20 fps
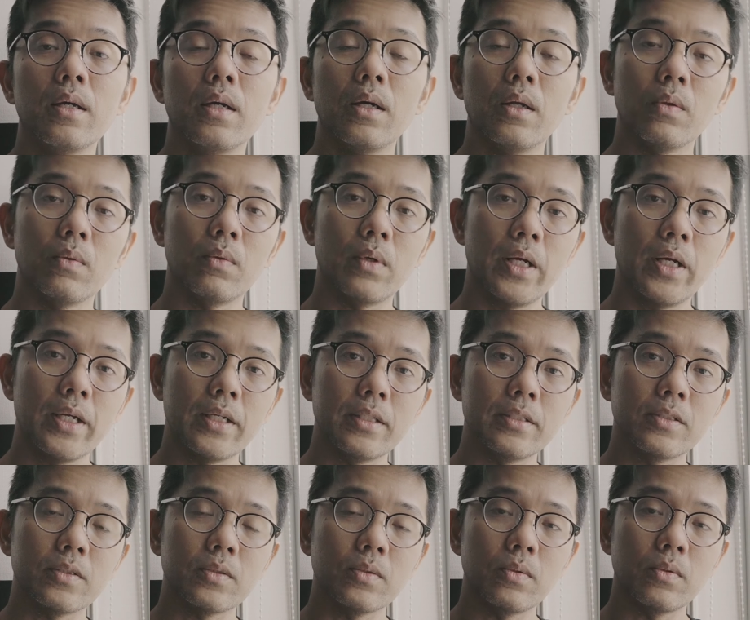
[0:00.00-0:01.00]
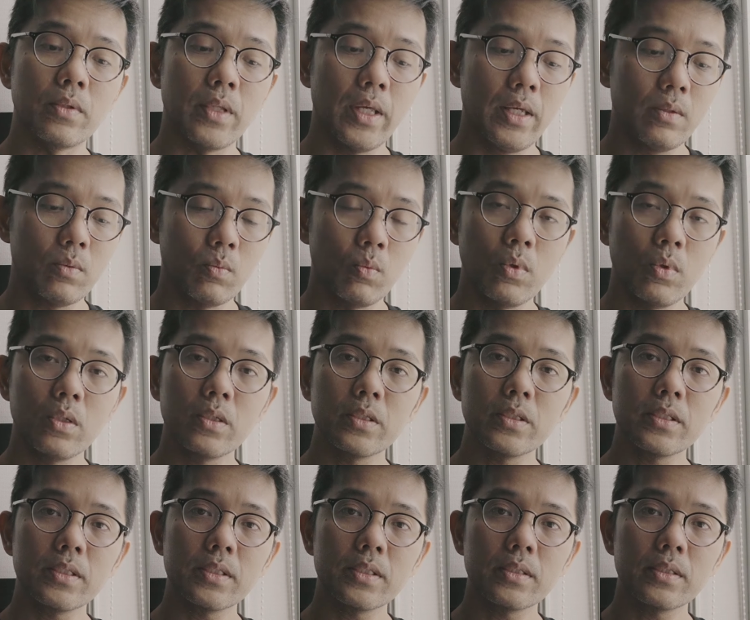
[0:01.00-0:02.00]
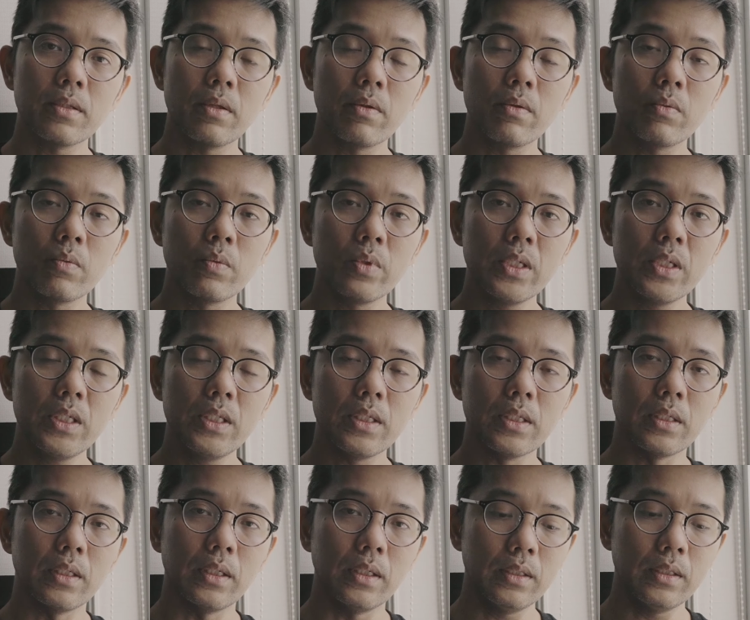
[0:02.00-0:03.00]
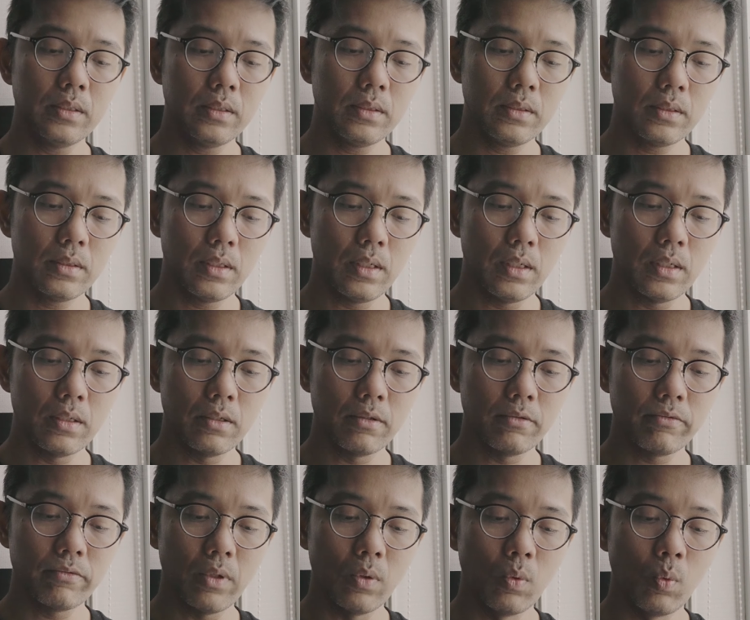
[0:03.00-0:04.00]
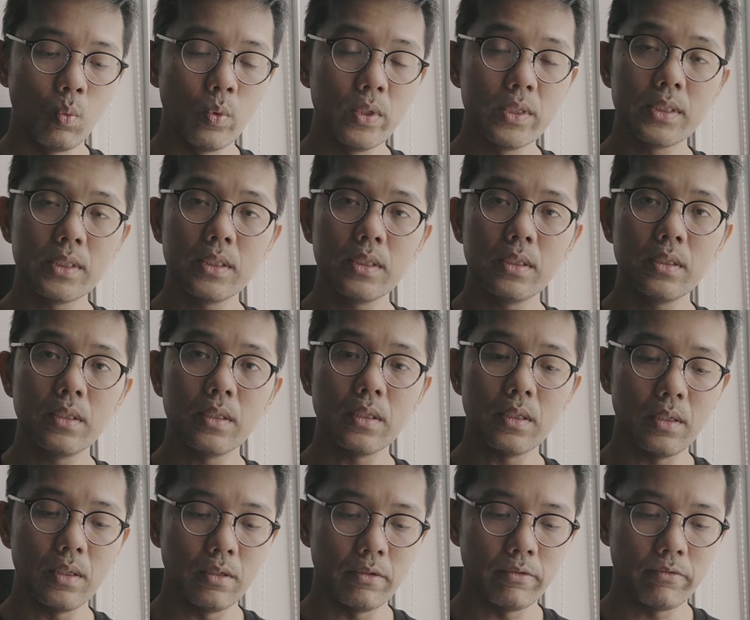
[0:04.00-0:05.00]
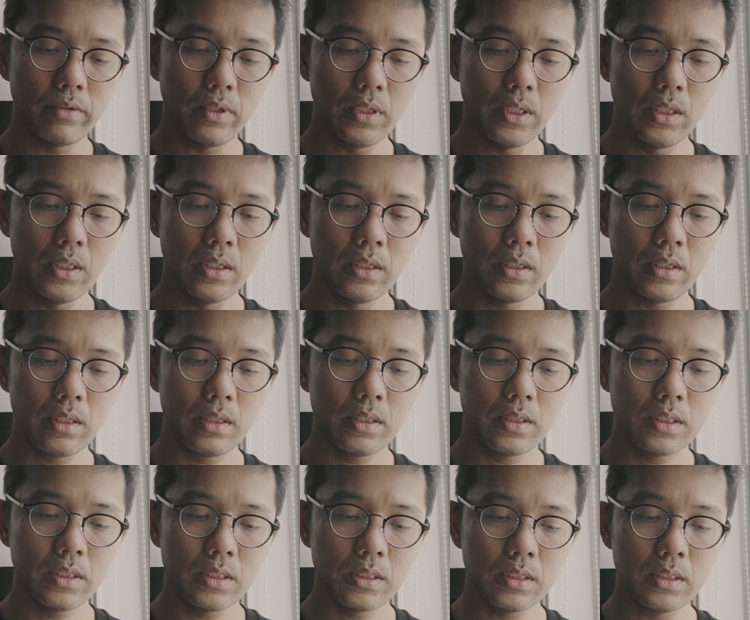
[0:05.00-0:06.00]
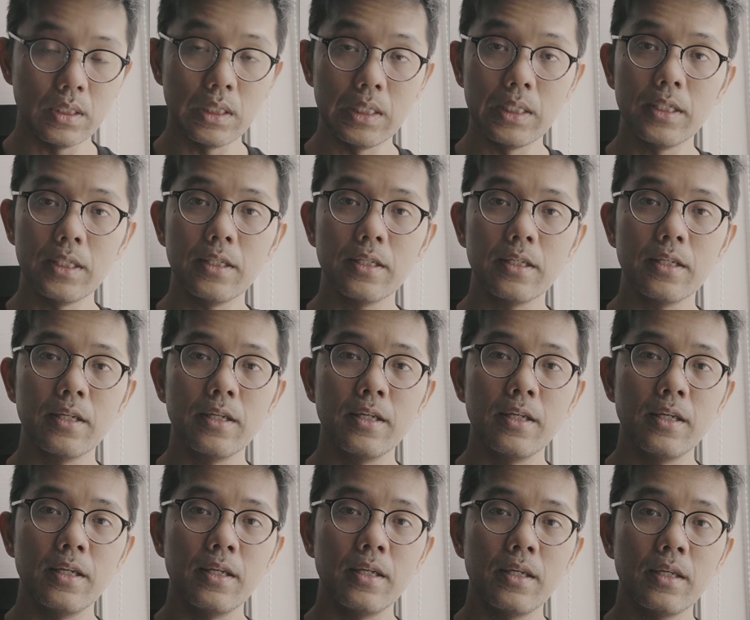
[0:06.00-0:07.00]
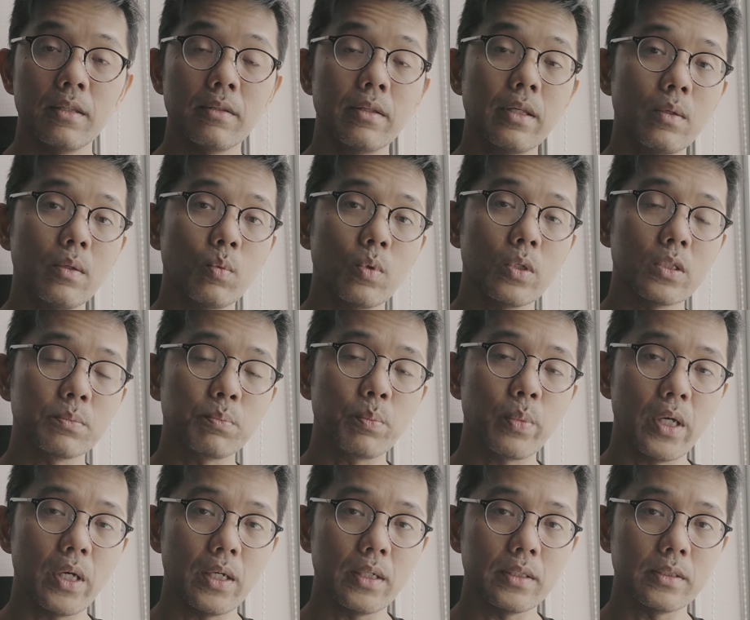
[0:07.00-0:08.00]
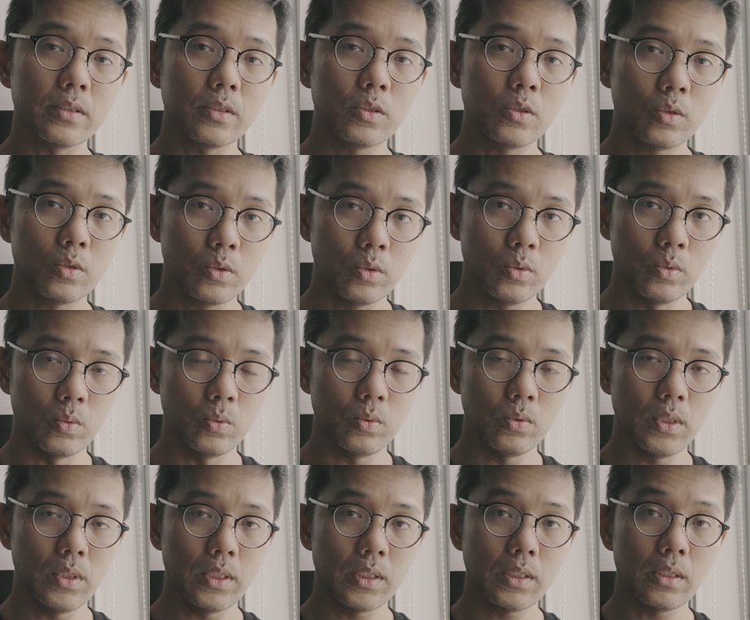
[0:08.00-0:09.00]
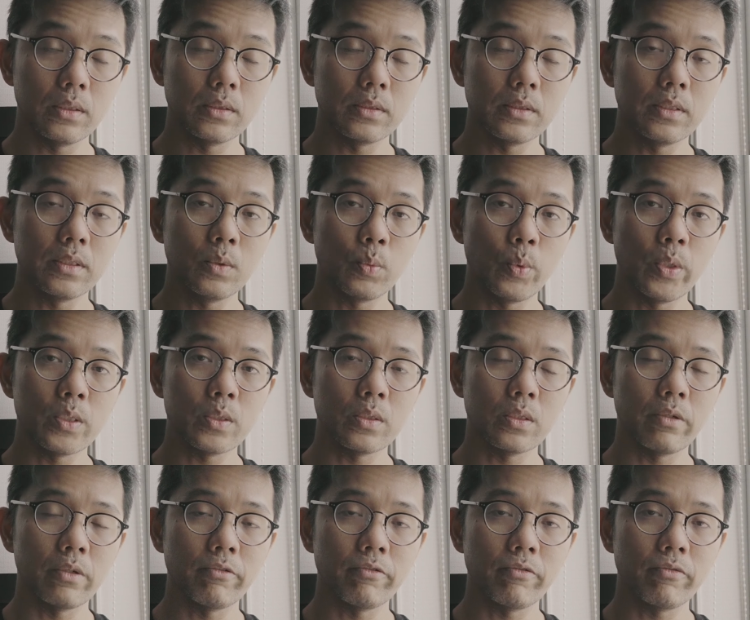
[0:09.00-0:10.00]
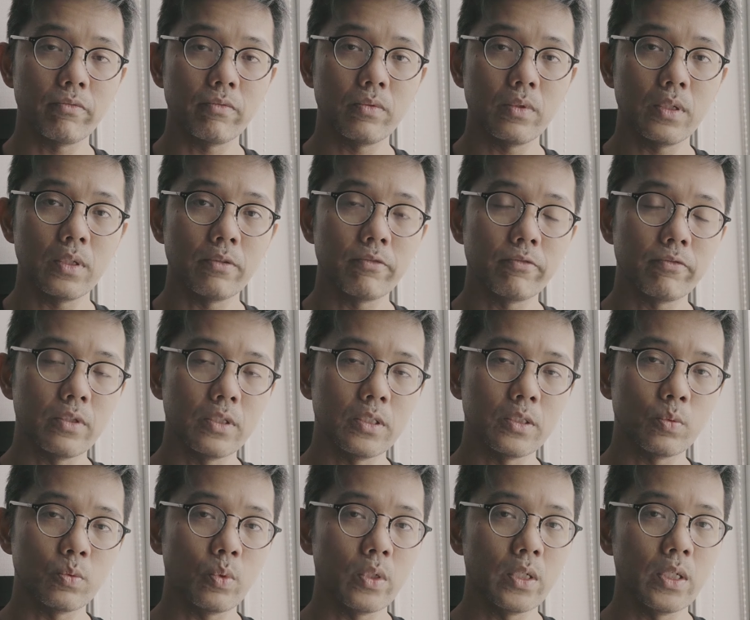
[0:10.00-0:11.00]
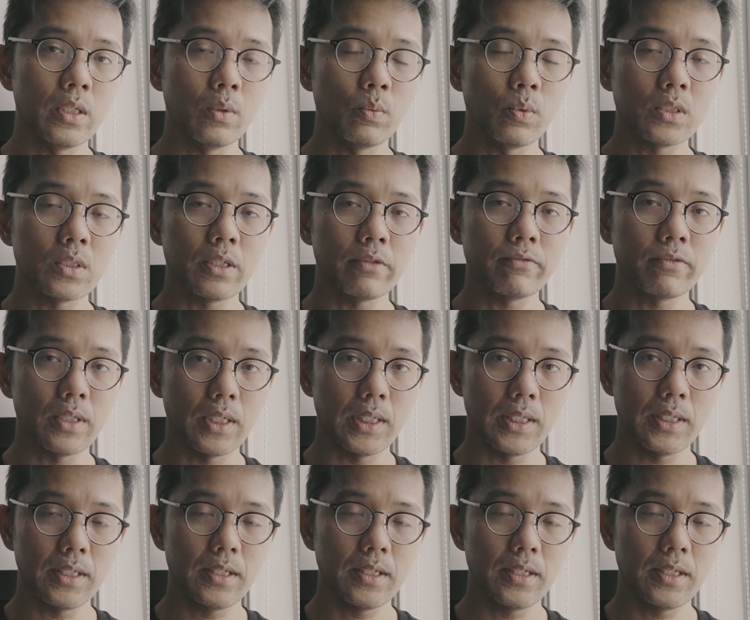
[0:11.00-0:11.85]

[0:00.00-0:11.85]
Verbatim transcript: Alright, so that was the reading of A Wizard of Earth Sea. That was part two, a continuation of the first reading which I've done.